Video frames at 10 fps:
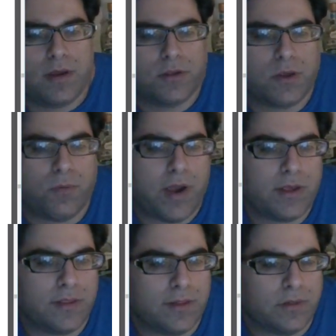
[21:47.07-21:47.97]

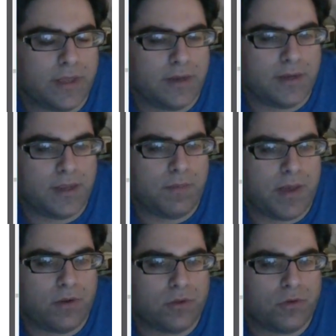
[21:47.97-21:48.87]
summarizing the Clinton
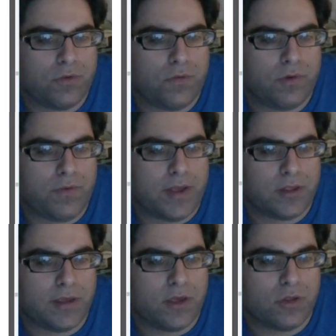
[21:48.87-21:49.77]
email server
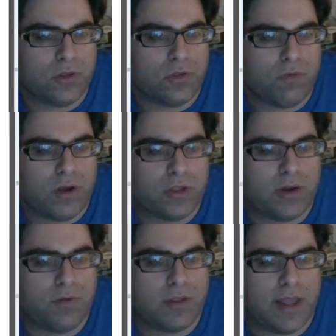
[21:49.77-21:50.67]
investigation. Strzok said
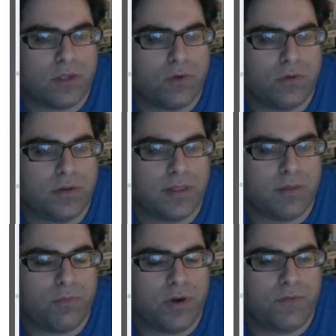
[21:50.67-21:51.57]
he was not certain that
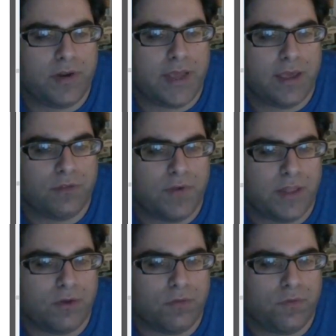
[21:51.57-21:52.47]
the brief and case
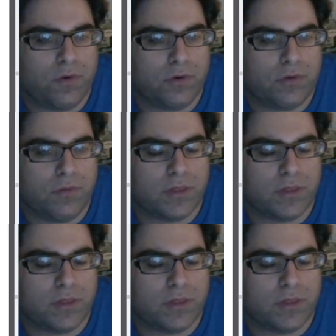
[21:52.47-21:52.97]
filing referred